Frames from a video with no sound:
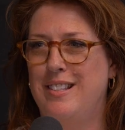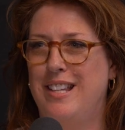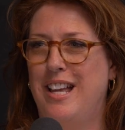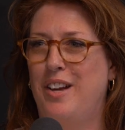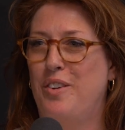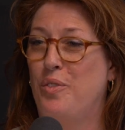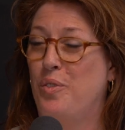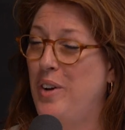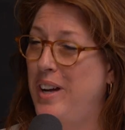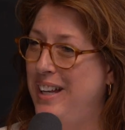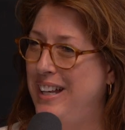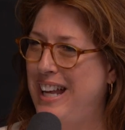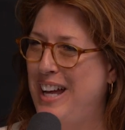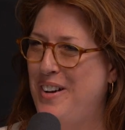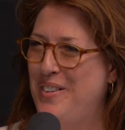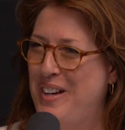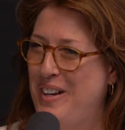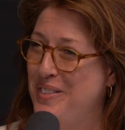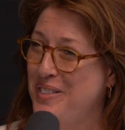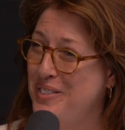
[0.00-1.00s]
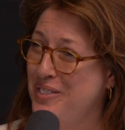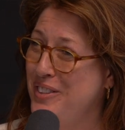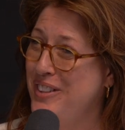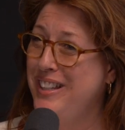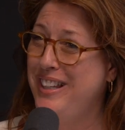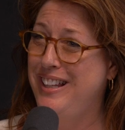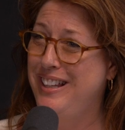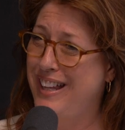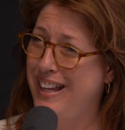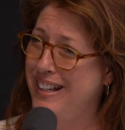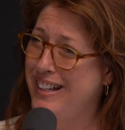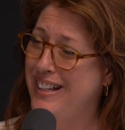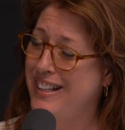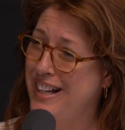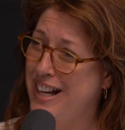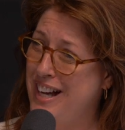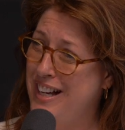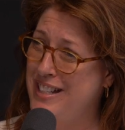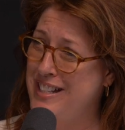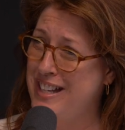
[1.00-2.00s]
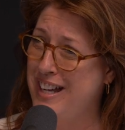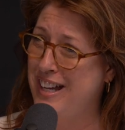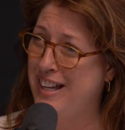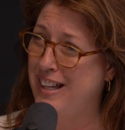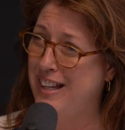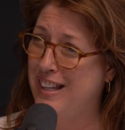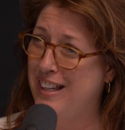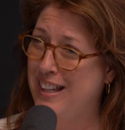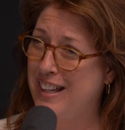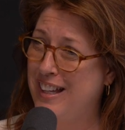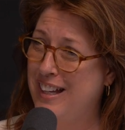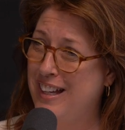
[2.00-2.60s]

is that right now I would really like a cocktail.